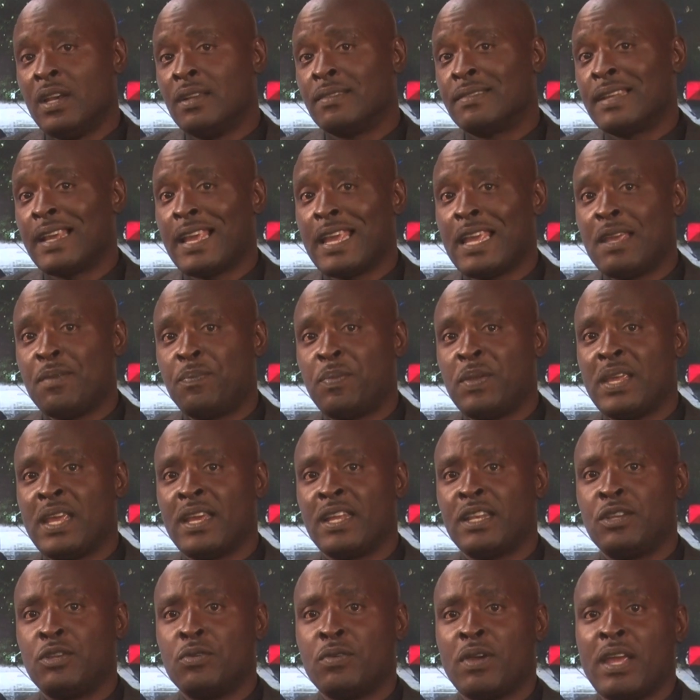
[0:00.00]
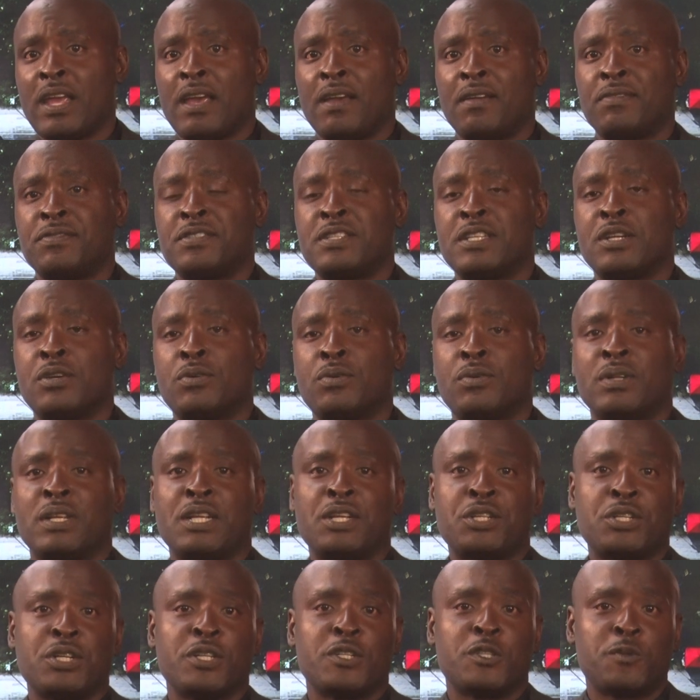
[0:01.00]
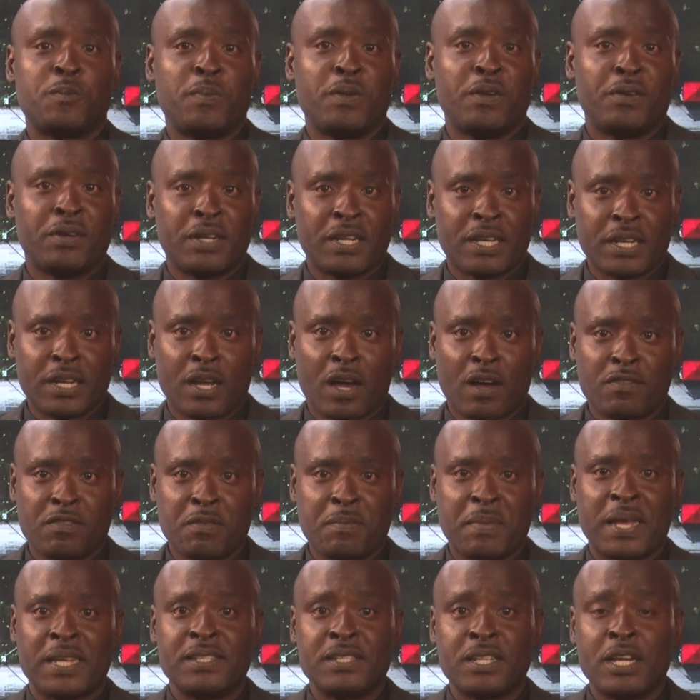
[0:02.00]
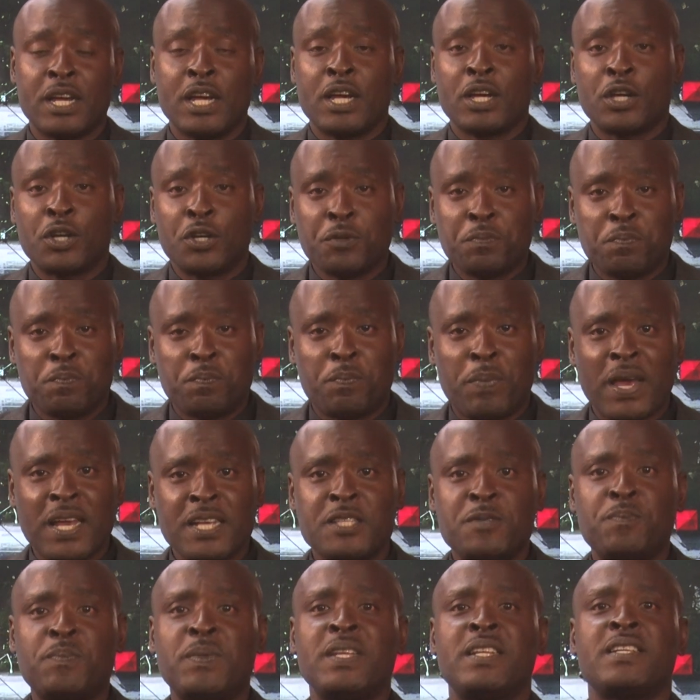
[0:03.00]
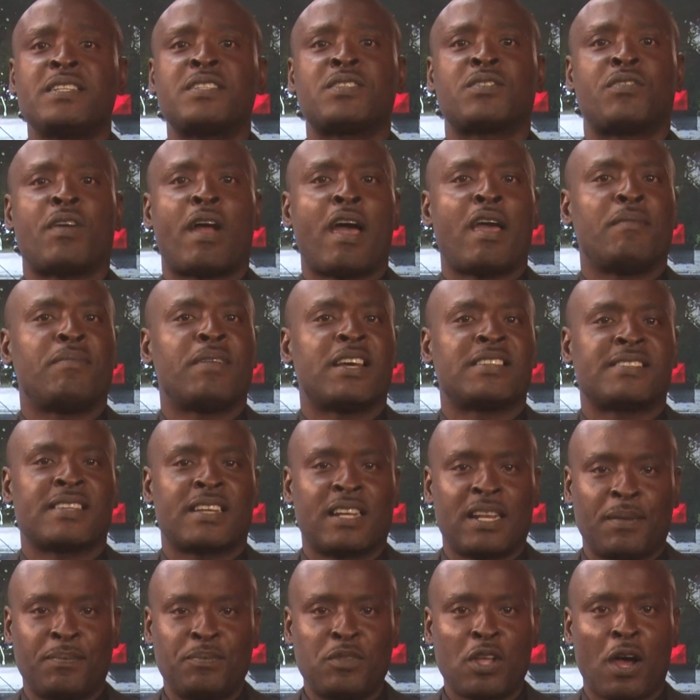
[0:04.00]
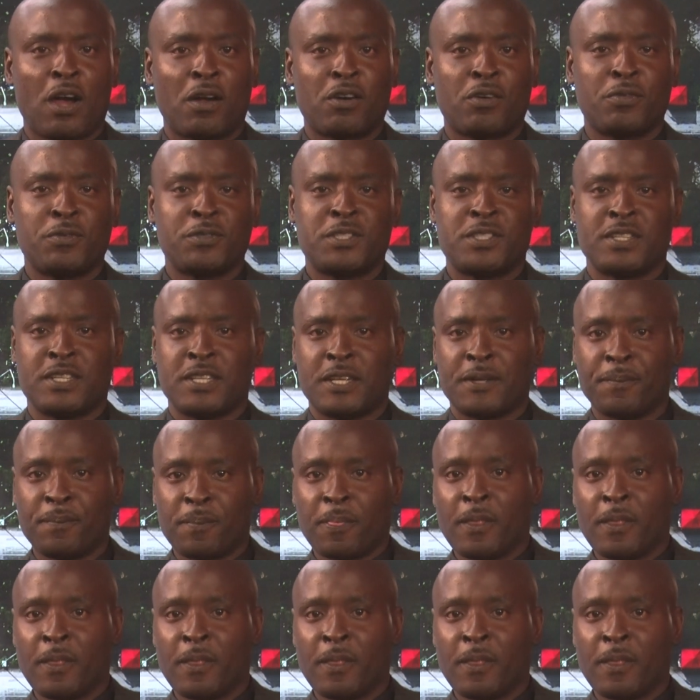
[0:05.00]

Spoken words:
The APNU AFC coalition's period in government could best be described as a kleptocracy.